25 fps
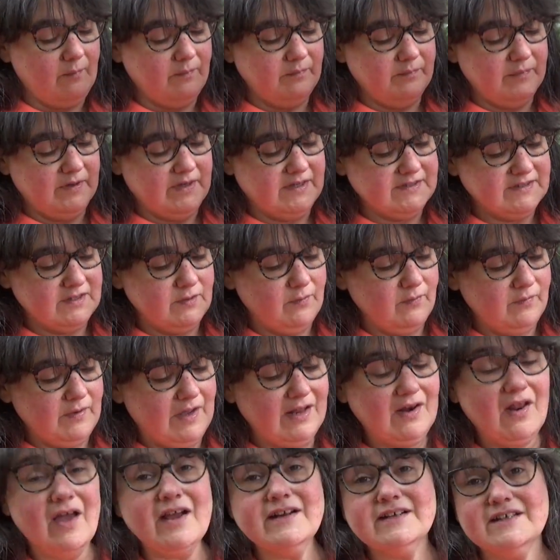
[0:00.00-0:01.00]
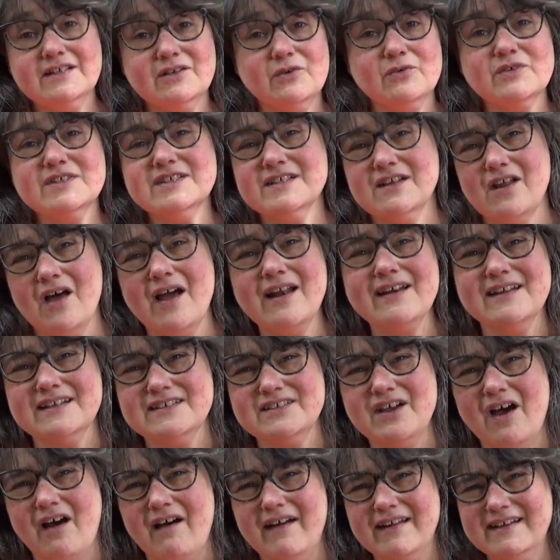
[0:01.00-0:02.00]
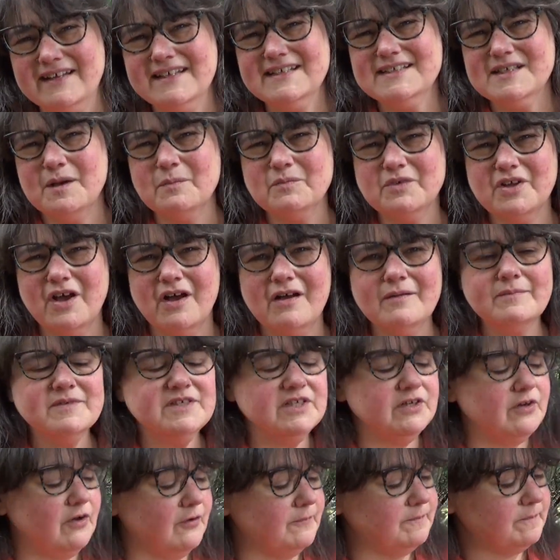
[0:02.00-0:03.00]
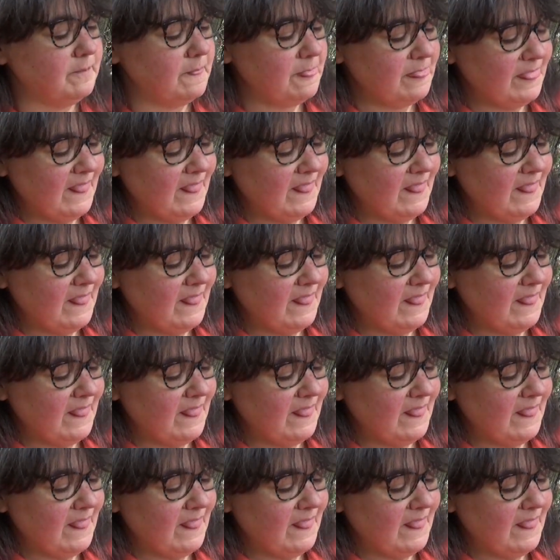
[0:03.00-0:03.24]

because I like to look slightly tidy sometimes, you know.